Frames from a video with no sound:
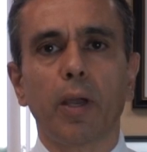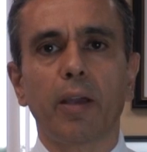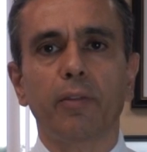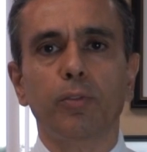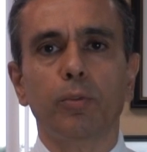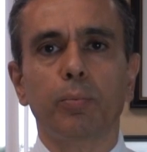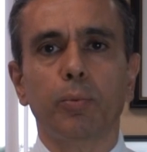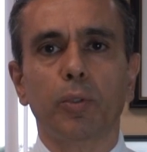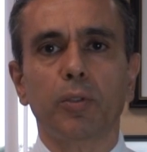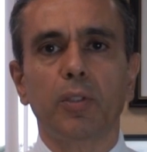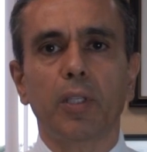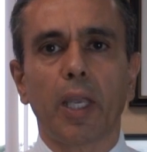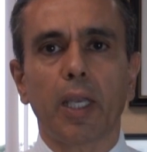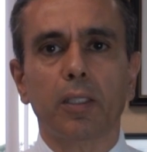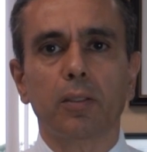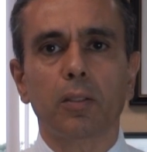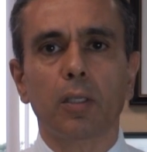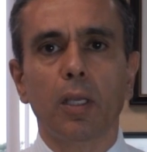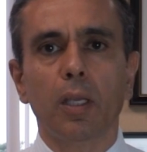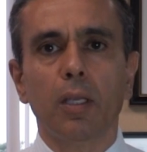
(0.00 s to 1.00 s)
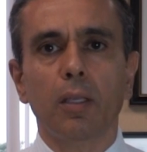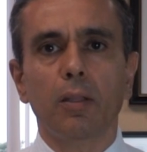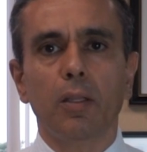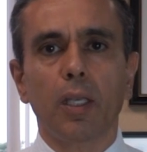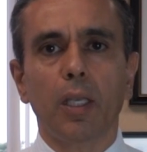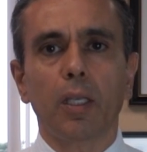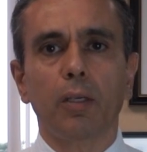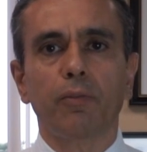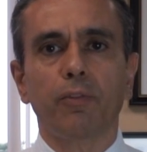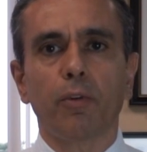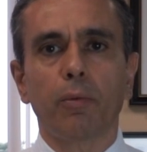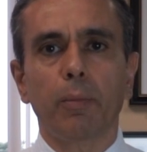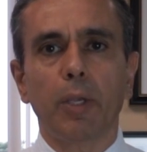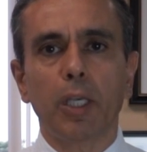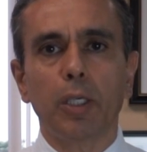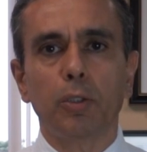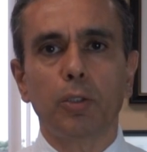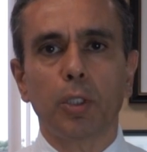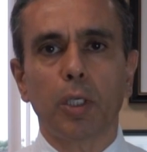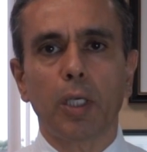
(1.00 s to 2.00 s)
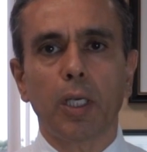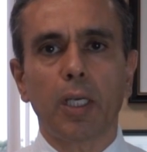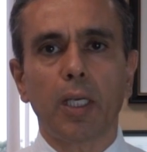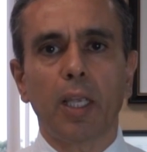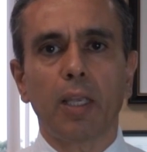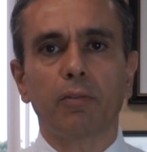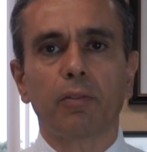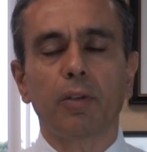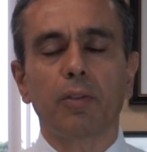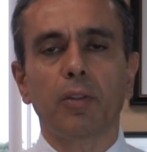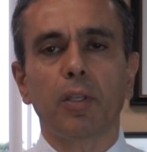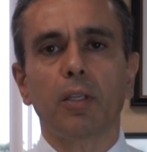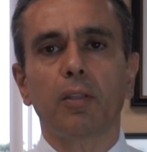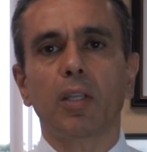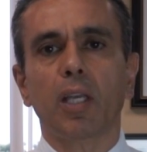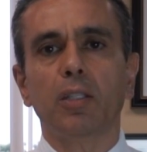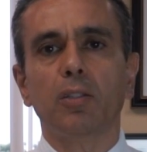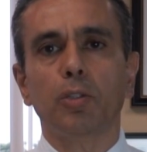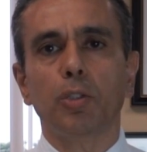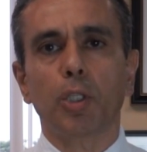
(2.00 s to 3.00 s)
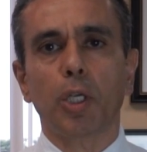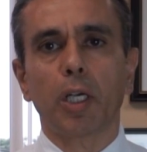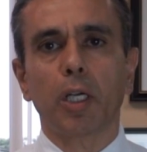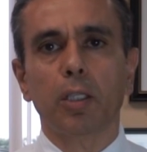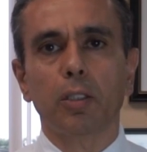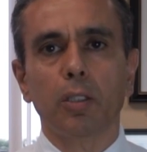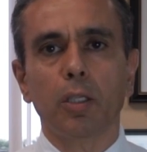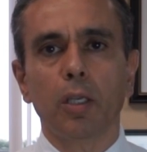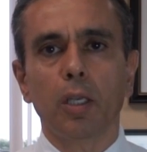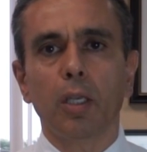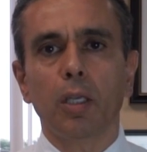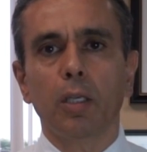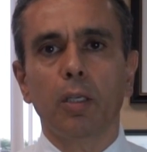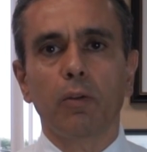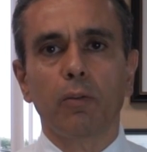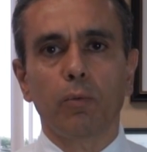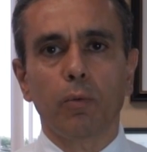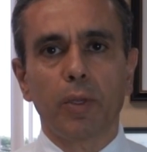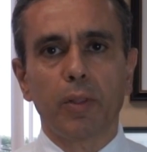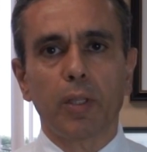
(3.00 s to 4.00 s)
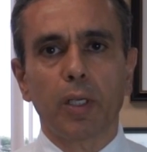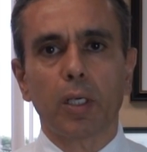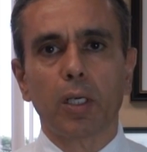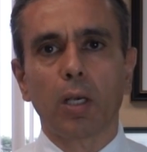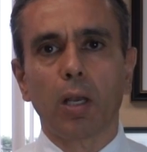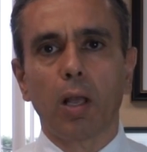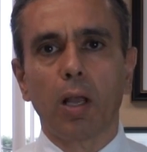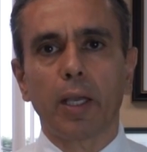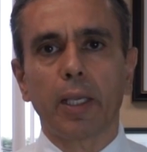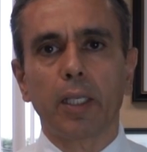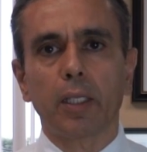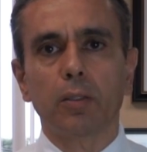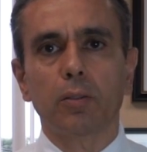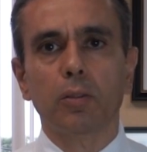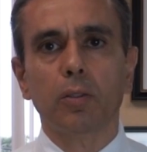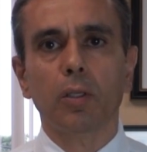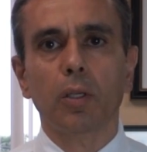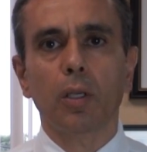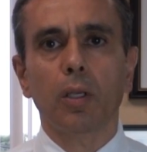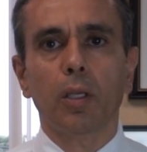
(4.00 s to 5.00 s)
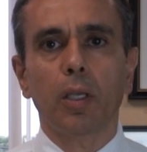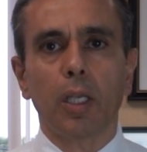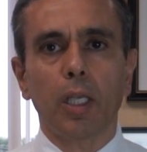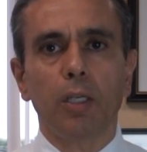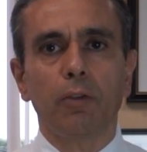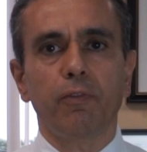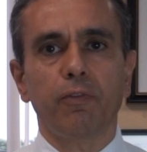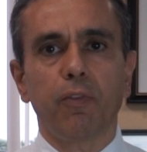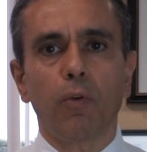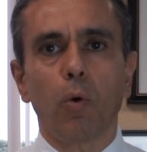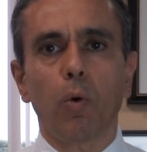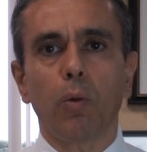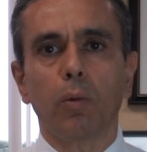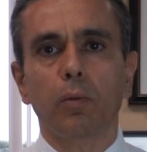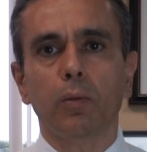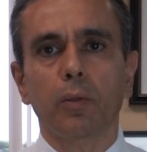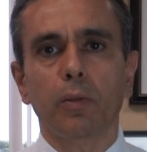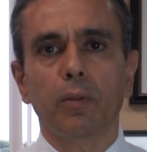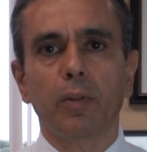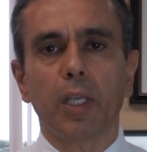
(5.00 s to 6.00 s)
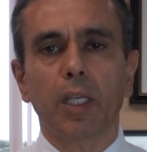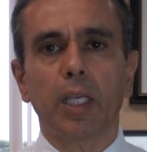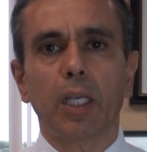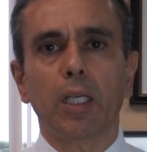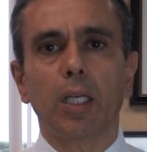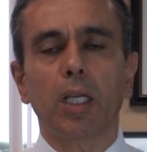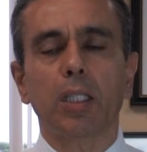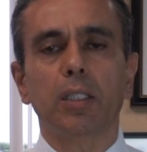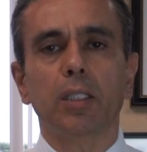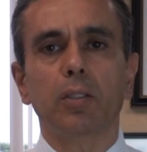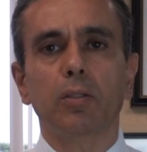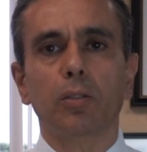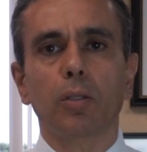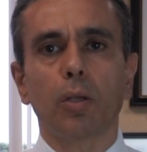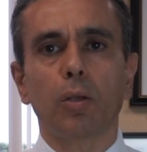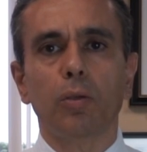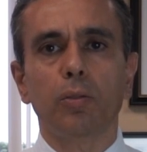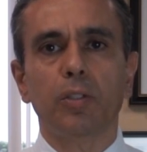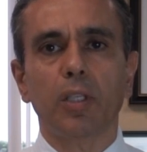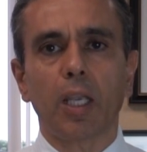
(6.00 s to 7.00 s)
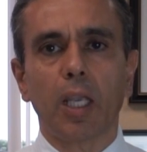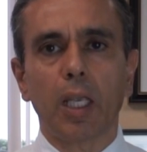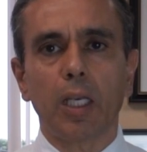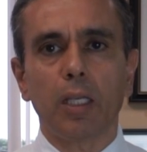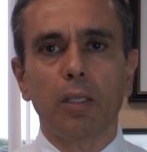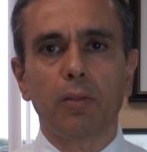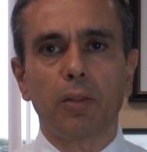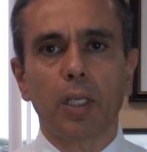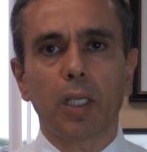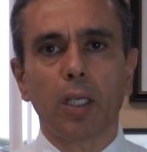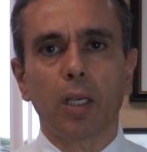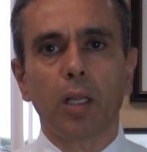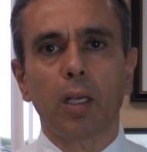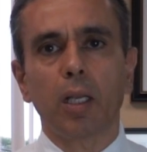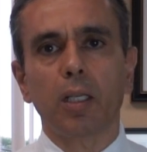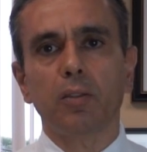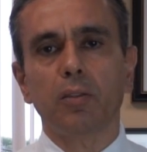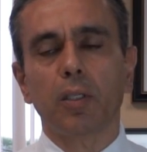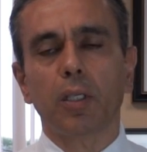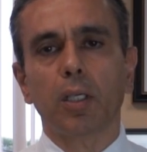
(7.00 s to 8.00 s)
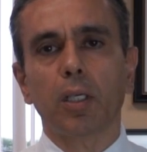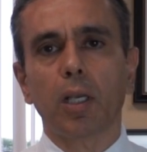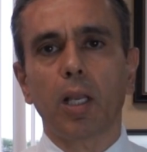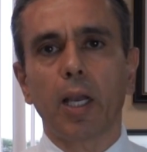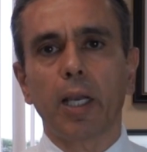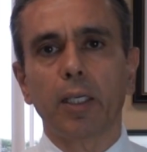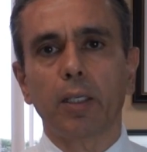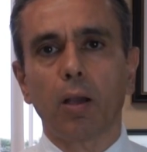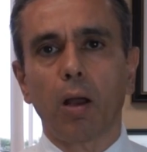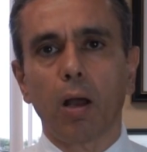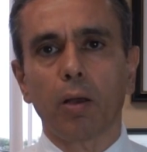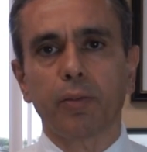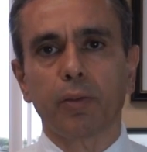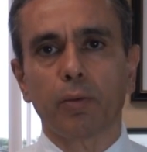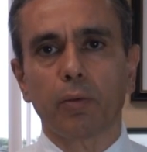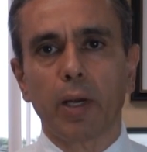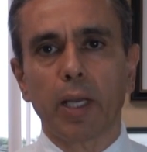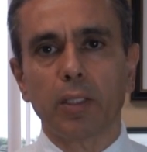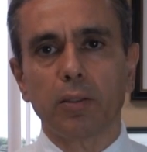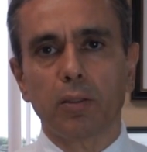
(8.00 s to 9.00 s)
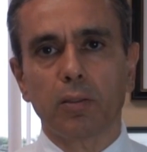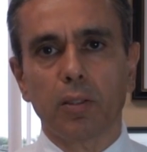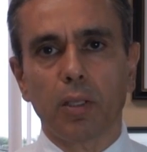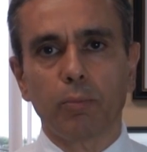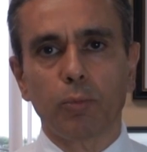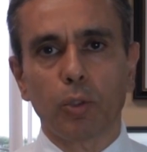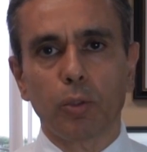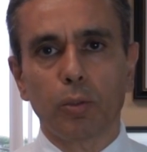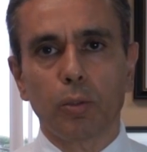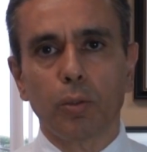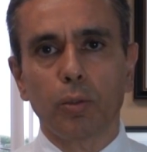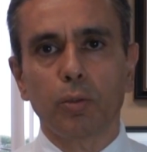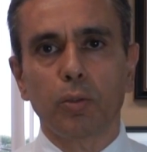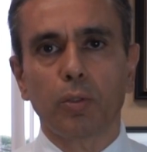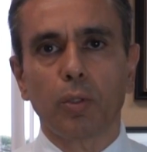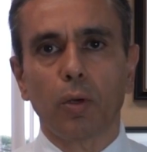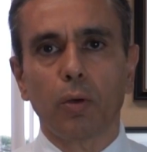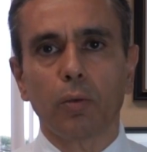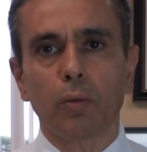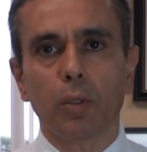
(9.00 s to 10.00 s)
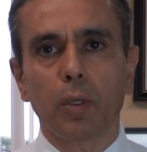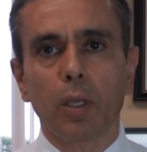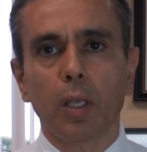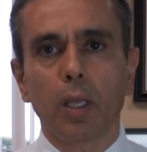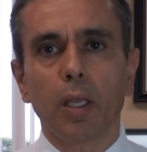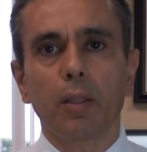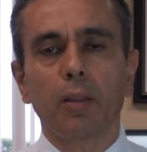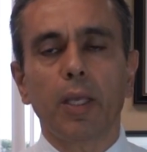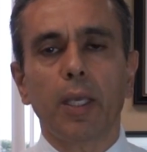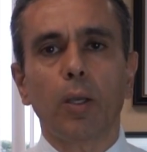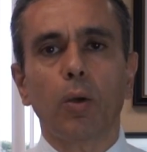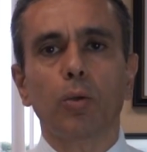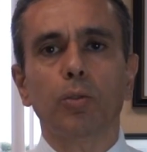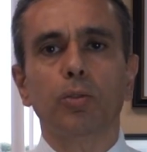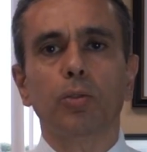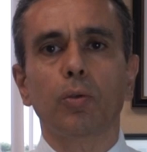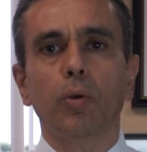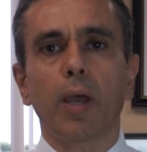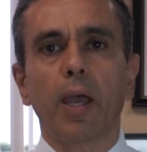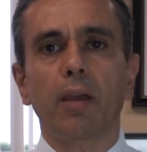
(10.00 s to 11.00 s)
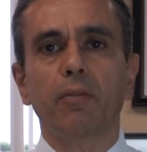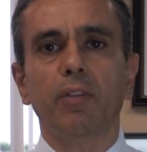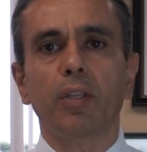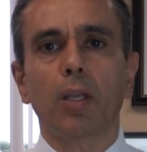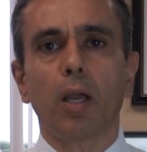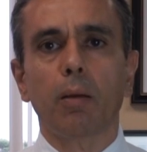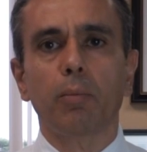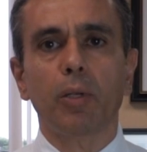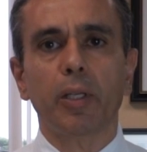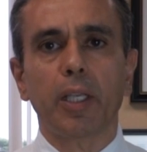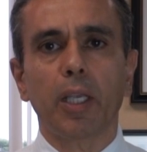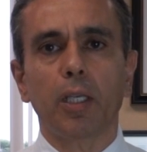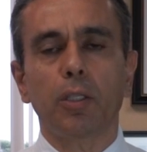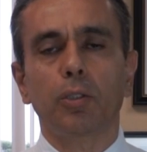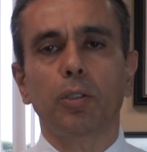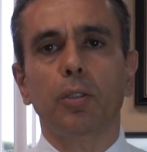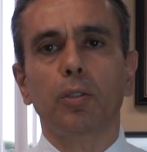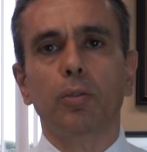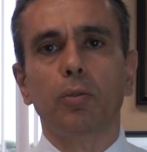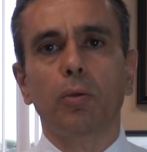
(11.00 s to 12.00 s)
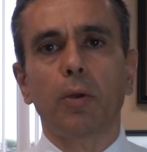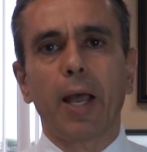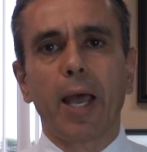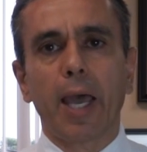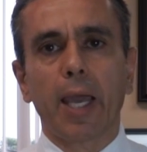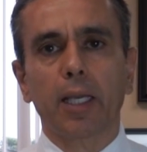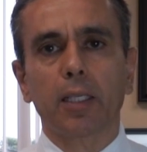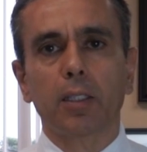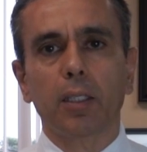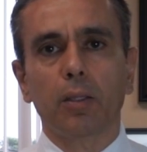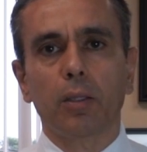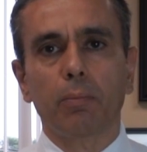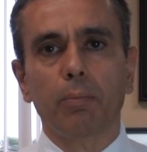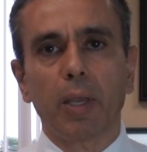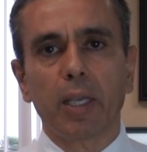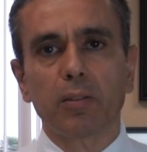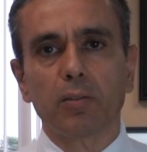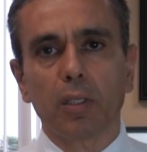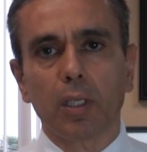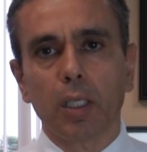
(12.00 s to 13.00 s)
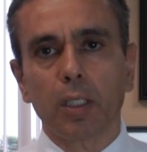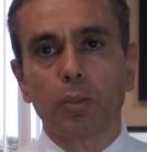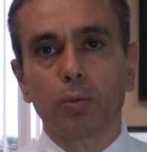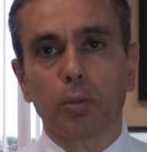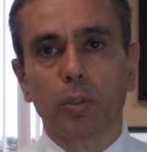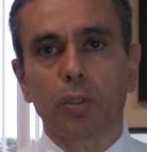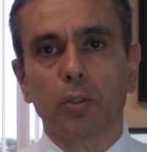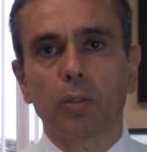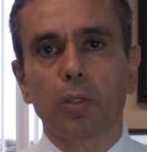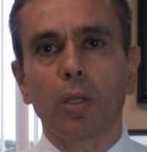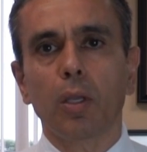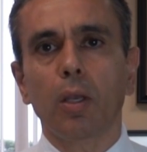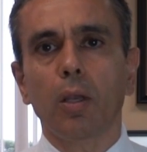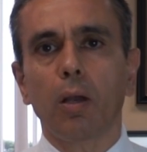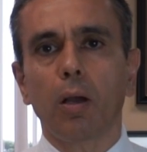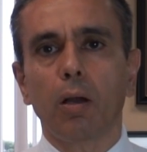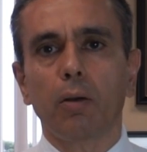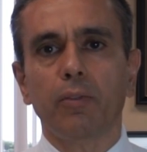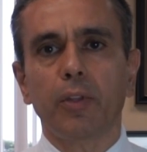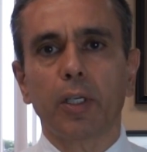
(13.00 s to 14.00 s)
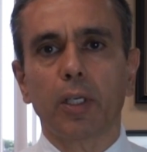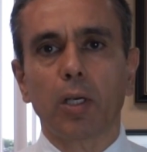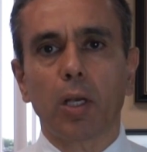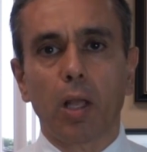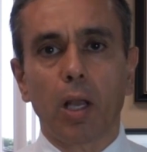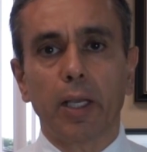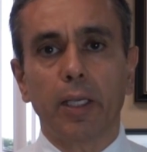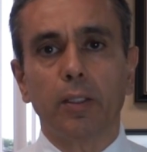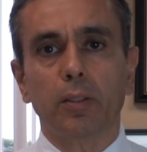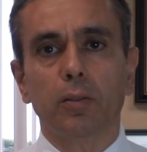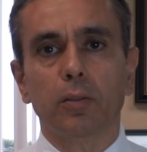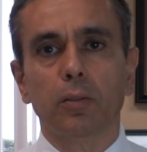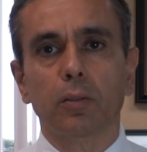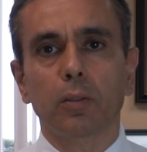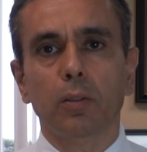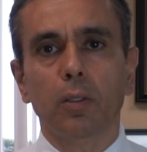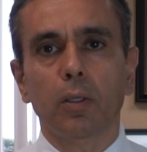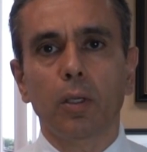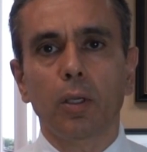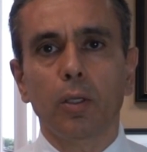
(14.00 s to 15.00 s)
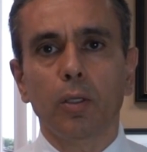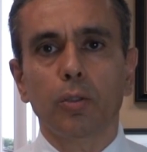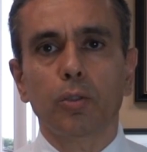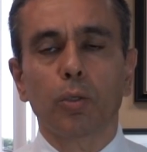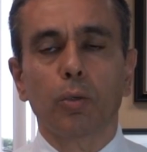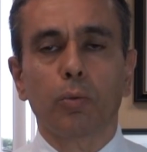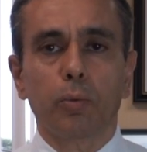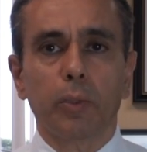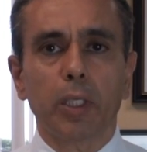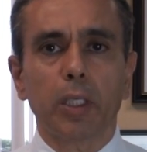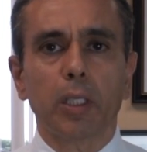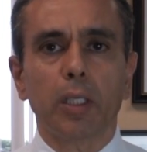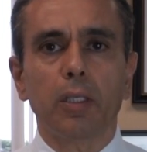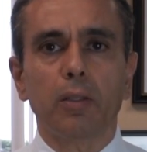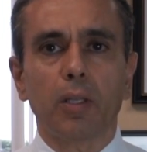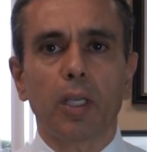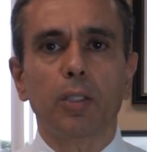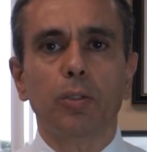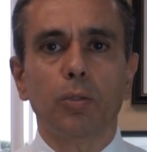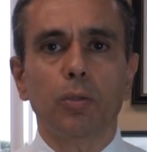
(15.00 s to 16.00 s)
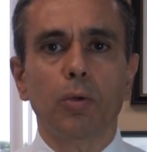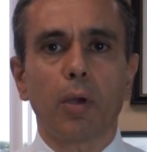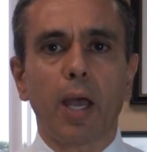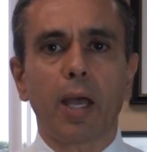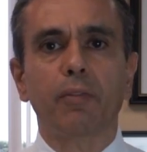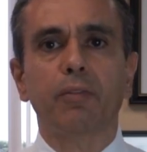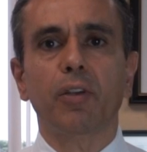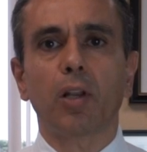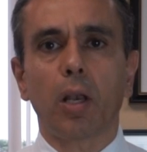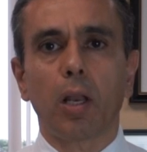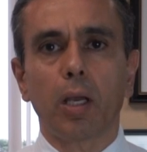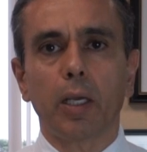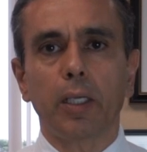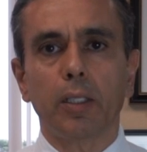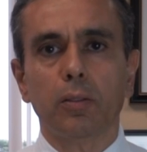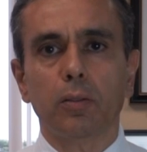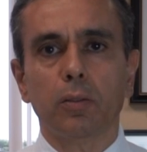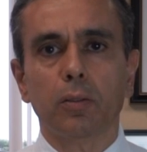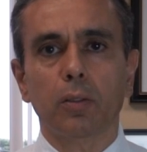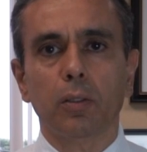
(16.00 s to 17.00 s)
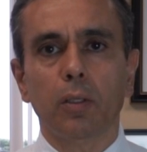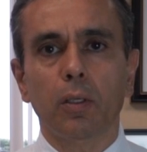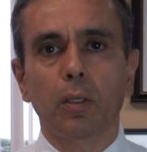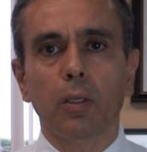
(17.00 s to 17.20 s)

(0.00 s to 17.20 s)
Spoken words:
have to protect the information and everything that's shared with their clients in full. They cannot disclose anything unless their client authorizes them to do so. They also have the obligation to act in the best interest of their clients. So really, they do have clients.